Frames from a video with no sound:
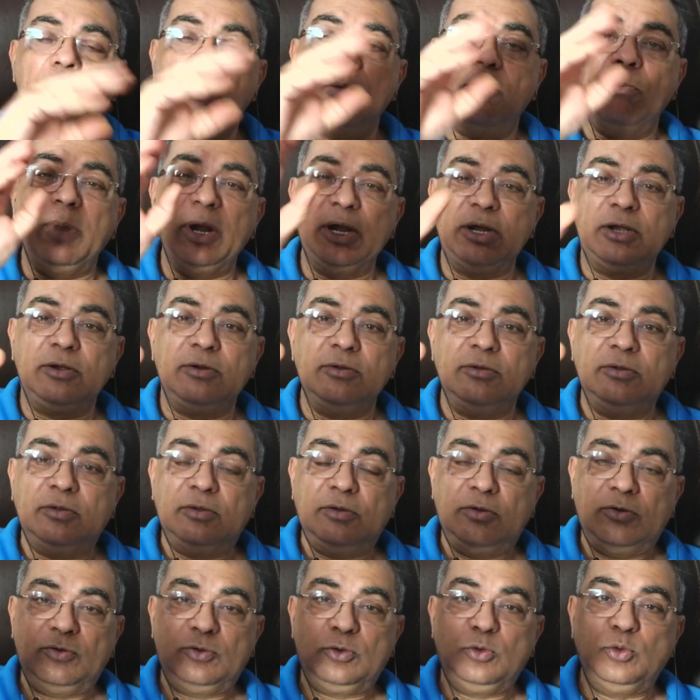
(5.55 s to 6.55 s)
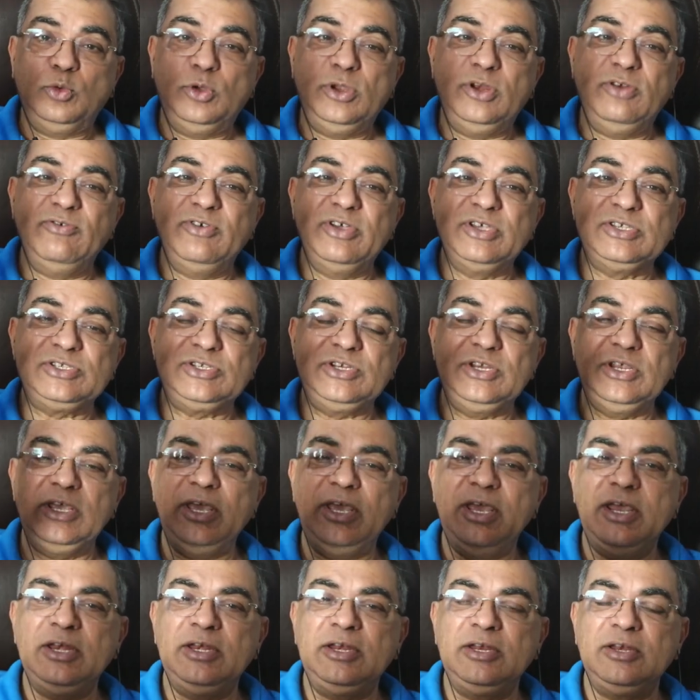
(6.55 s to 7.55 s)
But to
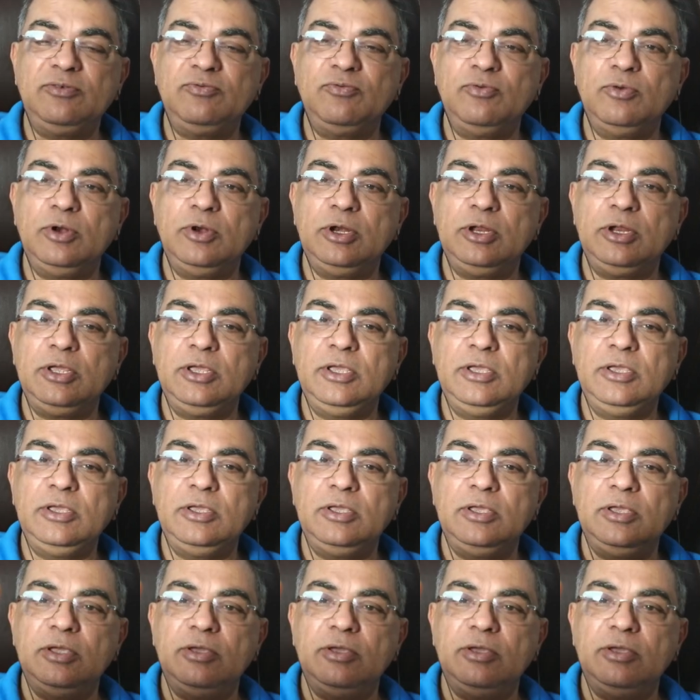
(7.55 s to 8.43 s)
investigate it fully,